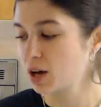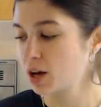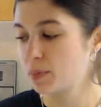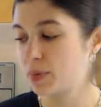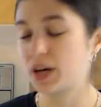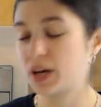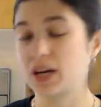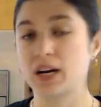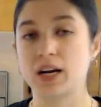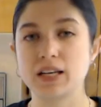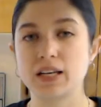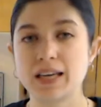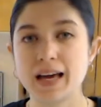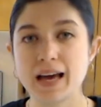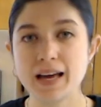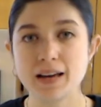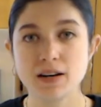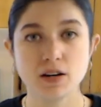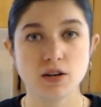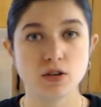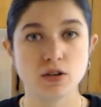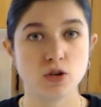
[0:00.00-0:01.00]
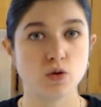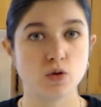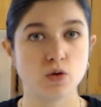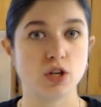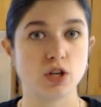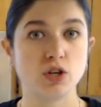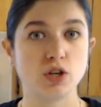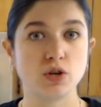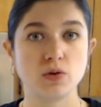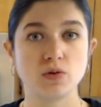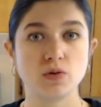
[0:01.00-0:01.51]
But again, you
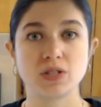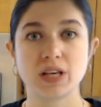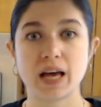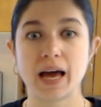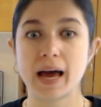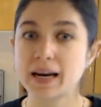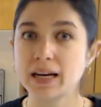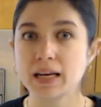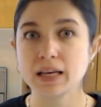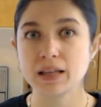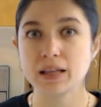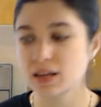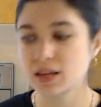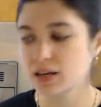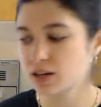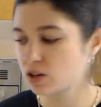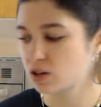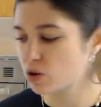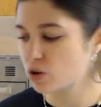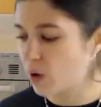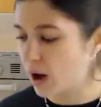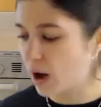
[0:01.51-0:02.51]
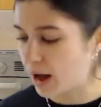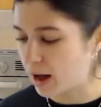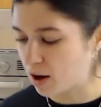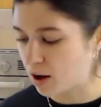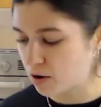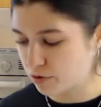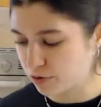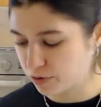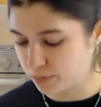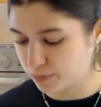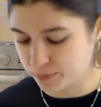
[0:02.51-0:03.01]
can use anything you have.